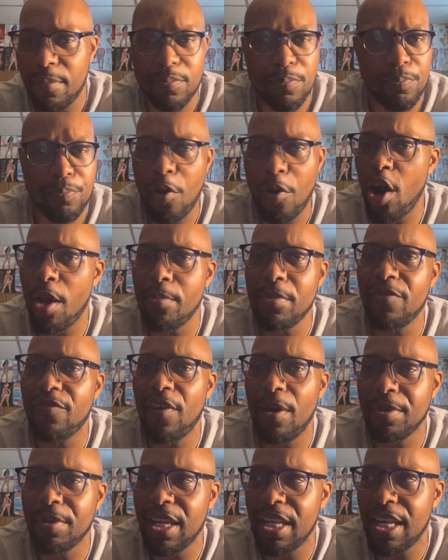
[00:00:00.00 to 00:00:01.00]
Pardon me if
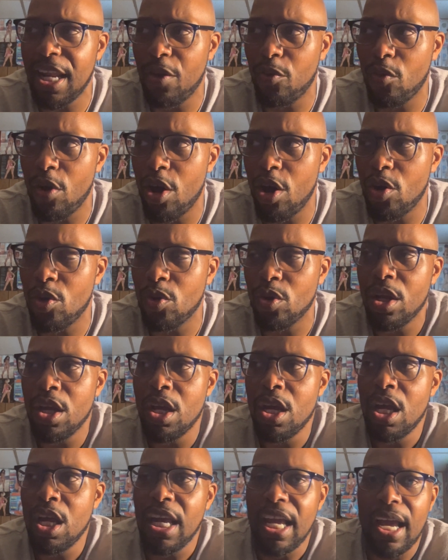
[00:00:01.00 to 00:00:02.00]
I'm getting that wrong.
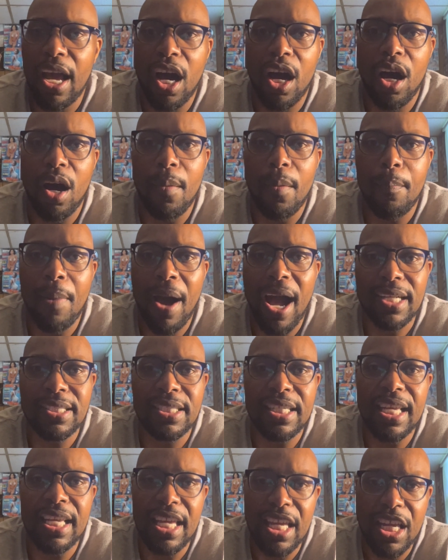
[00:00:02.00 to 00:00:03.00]

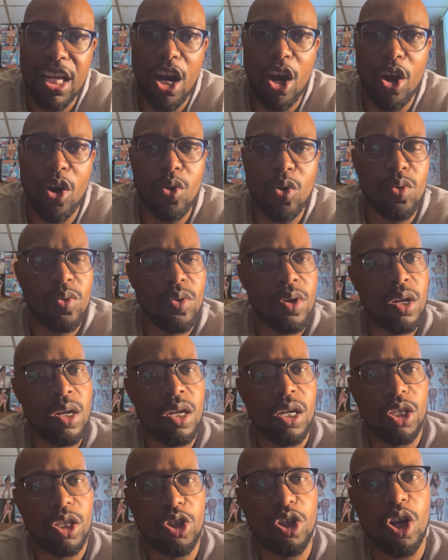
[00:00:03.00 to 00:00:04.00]
Boxing Ego.
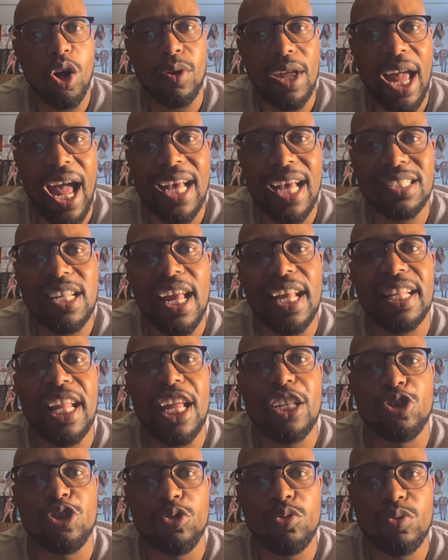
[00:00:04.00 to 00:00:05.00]
Guys like
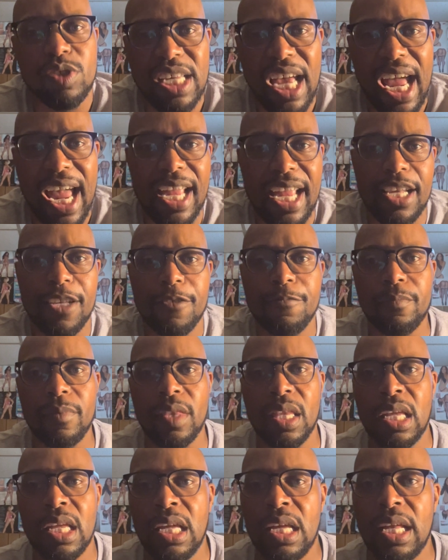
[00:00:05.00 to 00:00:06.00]
that. Drew Titan,
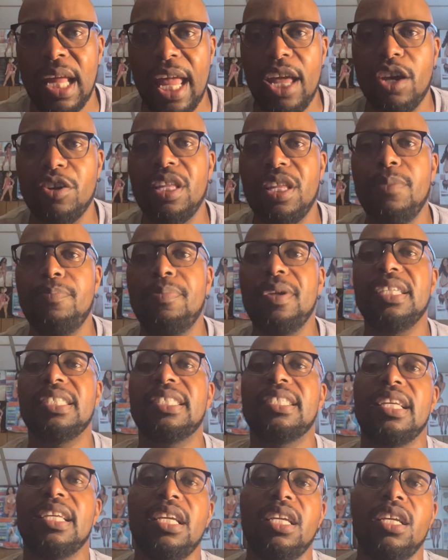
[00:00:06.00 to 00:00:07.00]

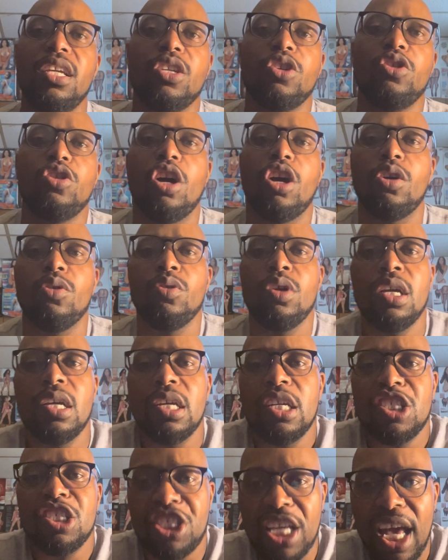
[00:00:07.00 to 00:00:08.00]
LDBC.
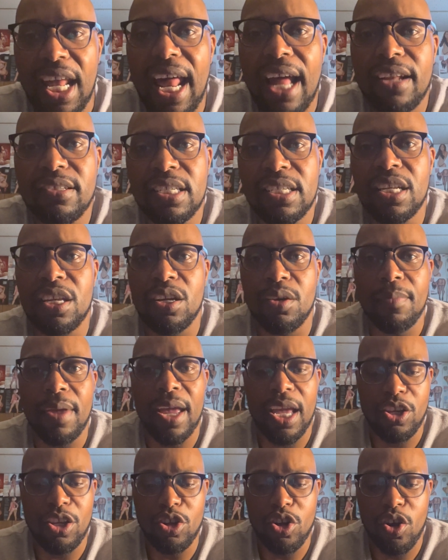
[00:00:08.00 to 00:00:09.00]
Shout out to them,
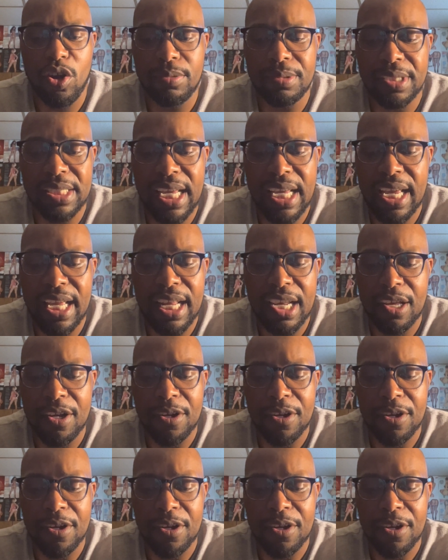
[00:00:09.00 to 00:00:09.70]
man. You know what I'm saying?